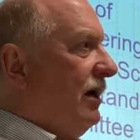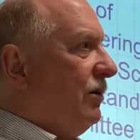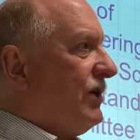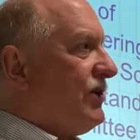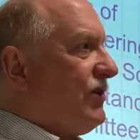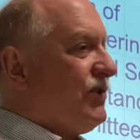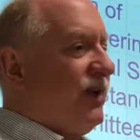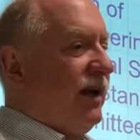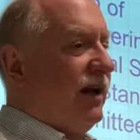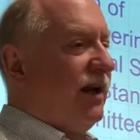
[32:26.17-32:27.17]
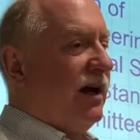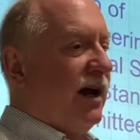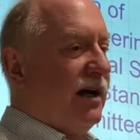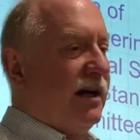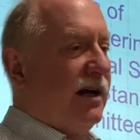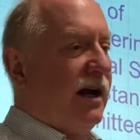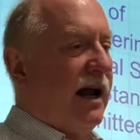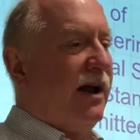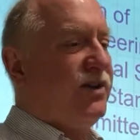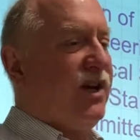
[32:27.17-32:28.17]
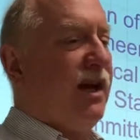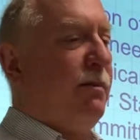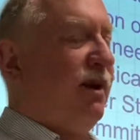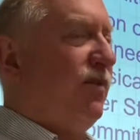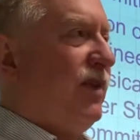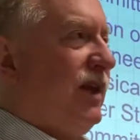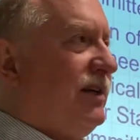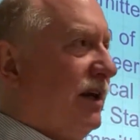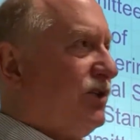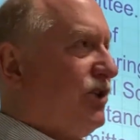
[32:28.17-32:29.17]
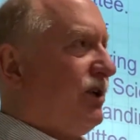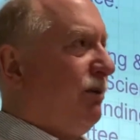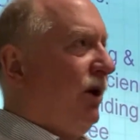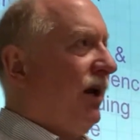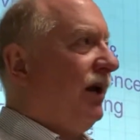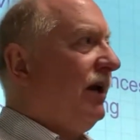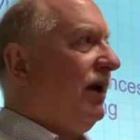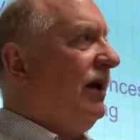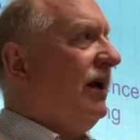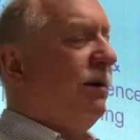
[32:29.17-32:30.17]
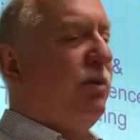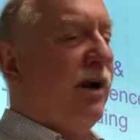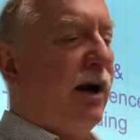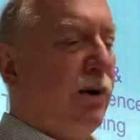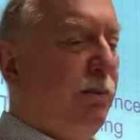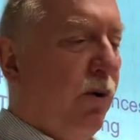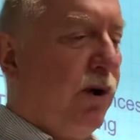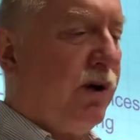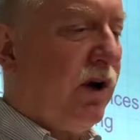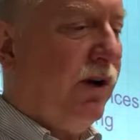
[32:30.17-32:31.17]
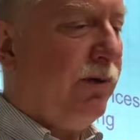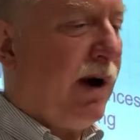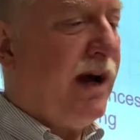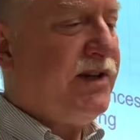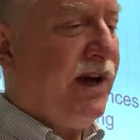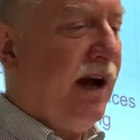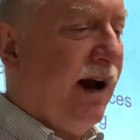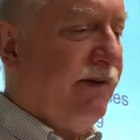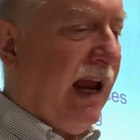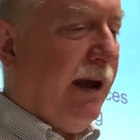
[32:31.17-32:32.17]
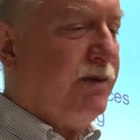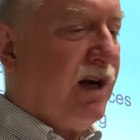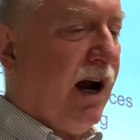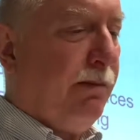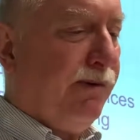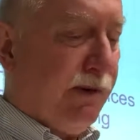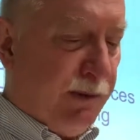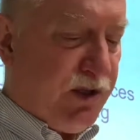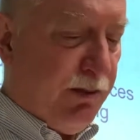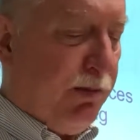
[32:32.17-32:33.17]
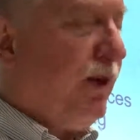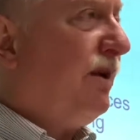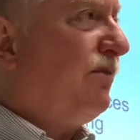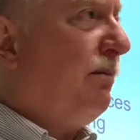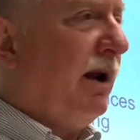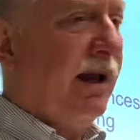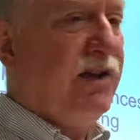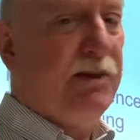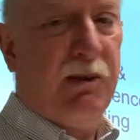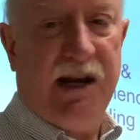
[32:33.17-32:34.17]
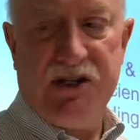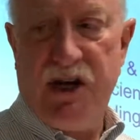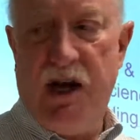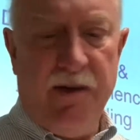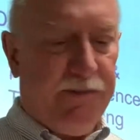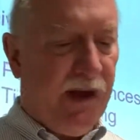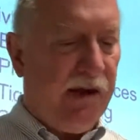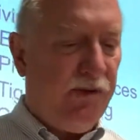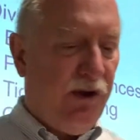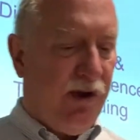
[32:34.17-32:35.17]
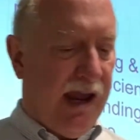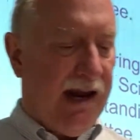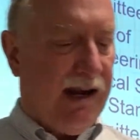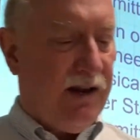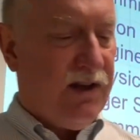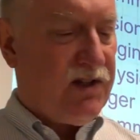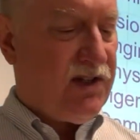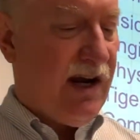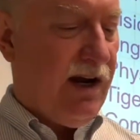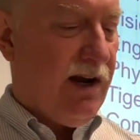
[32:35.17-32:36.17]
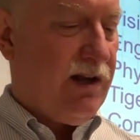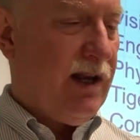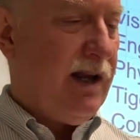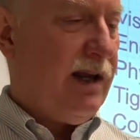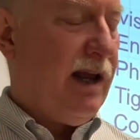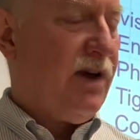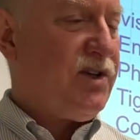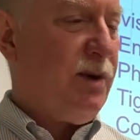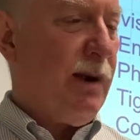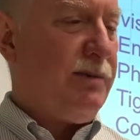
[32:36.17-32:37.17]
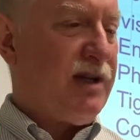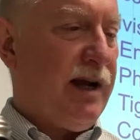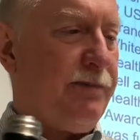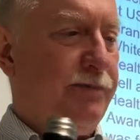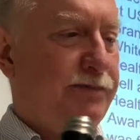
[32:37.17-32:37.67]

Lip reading: which is the NRC Committee for the Intelligence Community, and put out a report called The Rise of Games and High Performance Computing for Modeling and Simulation. You can't get this study on the NRC website.